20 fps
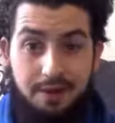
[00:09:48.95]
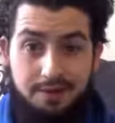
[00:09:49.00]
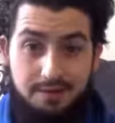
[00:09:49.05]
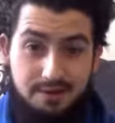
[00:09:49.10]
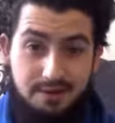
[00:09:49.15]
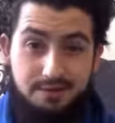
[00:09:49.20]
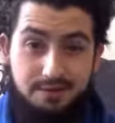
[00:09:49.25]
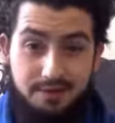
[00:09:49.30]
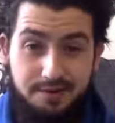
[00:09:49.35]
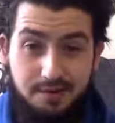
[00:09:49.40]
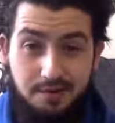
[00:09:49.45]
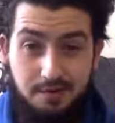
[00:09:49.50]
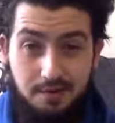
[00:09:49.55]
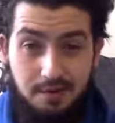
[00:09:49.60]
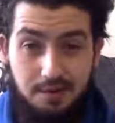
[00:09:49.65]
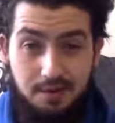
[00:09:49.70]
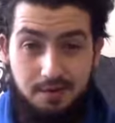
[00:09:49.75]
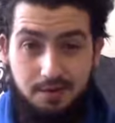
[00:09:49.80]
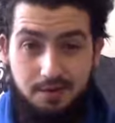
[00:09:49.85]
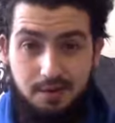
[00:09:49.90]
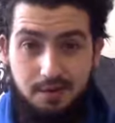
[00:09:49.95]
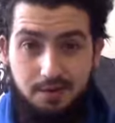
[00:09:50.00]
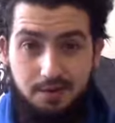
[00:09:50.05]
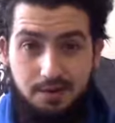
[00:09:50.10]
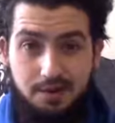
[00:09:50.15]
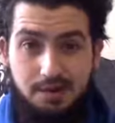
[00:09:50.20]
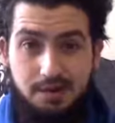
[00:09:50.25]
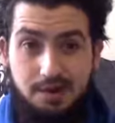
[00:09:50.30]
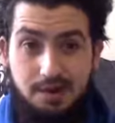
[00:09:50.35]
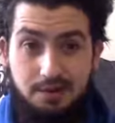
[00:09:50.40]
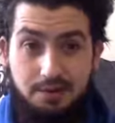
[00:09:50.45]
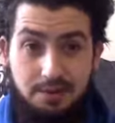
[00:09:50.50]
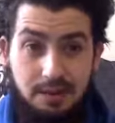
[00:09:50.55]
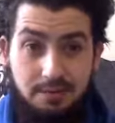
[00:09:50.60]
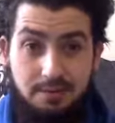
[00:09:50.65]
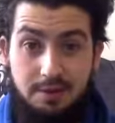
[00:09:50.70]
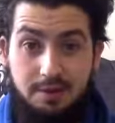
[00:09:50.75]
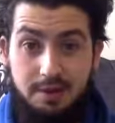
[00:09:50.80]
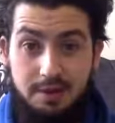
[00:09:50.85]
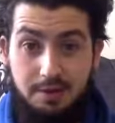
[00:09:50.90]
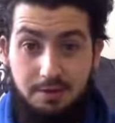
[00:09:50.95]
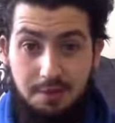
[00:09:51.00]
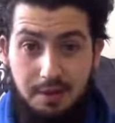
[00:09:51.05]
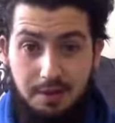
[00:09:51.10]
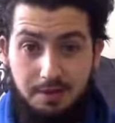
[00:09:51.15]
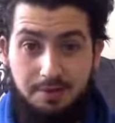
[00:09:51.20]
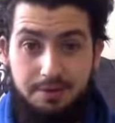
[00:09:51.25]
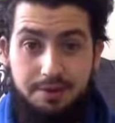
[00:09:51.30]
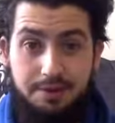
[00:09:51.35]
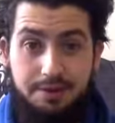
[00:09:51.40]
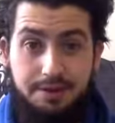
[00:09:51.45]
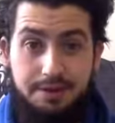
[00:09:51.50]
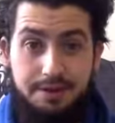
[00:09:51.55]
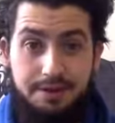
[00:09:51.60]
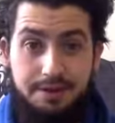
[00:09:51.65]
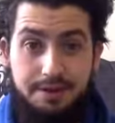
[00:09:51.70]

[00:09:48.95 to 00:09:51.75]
and stuff were to me. I wanted to start thinking about getting married.